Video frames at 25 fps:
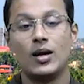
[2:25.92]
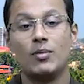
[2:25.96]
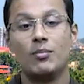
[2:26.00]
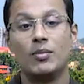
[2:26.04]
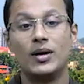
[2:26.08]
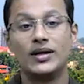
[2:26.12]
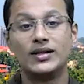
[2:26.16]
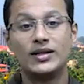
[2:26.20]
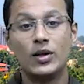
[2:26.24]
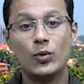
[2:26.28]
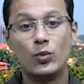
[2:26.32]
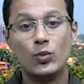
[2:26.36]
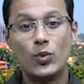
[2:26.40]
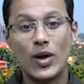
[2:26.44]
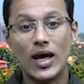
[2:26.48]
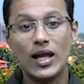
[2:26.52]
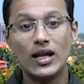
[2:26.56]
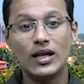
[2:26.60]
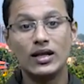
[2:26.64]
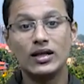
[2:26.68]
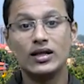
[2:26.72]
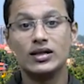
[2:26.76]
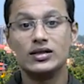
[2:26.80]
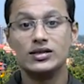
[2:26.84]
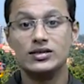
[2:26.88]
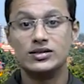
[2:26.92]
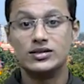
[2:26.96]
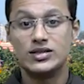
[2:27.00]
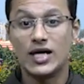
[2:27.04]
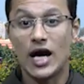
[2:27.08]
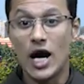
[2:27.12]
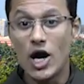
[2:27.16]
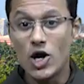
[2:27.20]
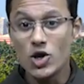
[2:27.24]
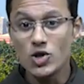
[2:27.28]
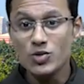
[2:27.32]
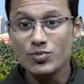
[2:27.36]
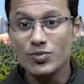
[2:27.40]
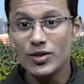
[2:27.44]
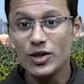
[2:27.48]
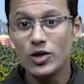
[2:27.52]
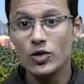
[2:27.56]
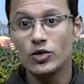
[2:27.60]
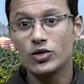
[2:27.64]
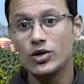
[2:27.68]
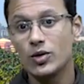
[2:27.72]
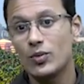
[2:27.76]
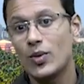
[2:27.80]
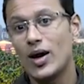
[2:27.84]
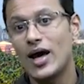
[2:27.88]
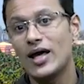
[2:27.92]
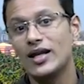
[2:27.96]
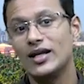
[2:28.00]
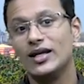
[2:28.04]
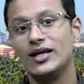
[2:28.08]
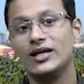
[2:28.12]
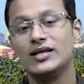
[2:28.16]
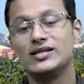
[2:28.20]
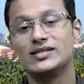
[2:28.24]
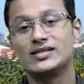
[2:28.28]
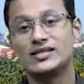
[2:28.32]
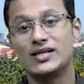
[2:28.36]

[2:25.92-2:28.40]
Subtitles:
but the well down below the valley